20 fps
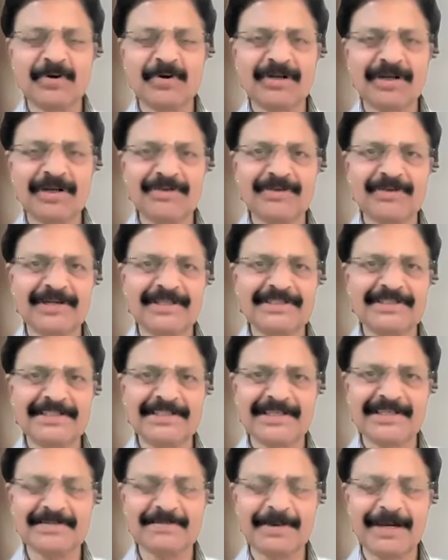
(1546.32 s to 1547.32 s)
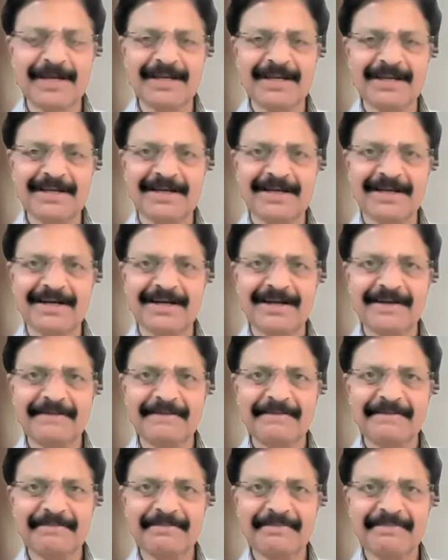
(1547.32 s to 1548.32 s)
are these motor neurons in the spinal cord?
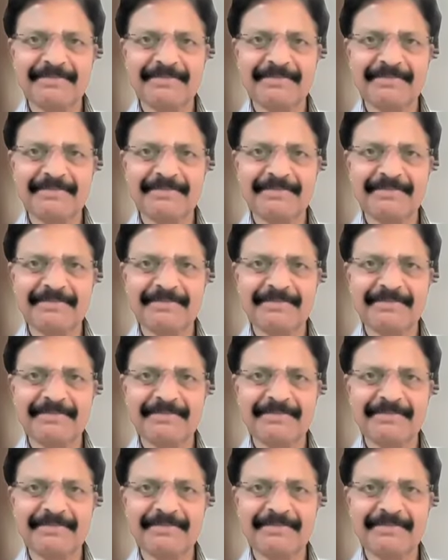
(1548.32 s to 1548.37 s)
